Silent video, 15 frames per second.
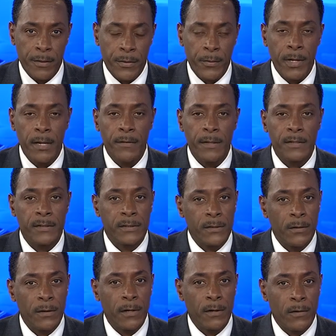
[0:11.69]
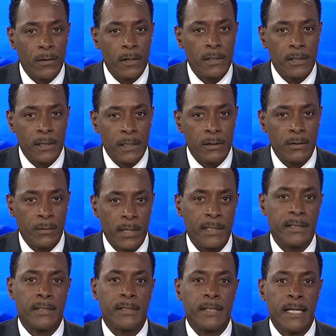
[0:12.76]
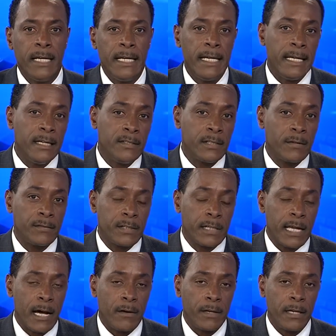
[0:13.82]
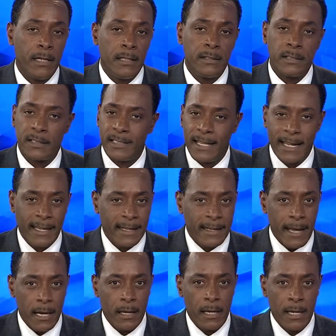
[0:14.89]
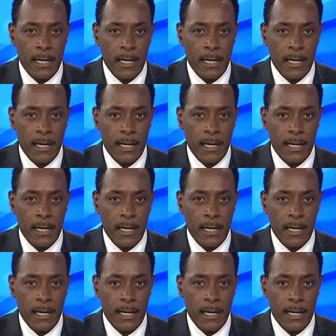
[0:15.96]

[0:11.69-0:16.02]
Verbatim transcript: Three of the circuit court judge races in Jefferson County just neck and neck.